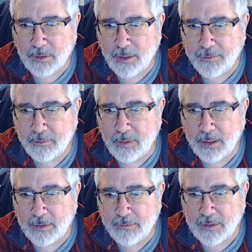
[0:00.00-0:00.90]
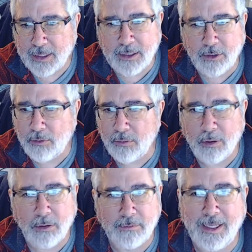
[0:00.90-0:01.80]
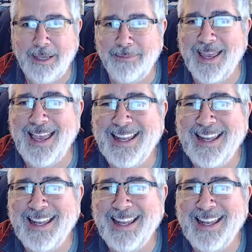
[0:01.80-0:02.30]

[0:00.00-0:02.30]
Otherwise, I could go all day, man.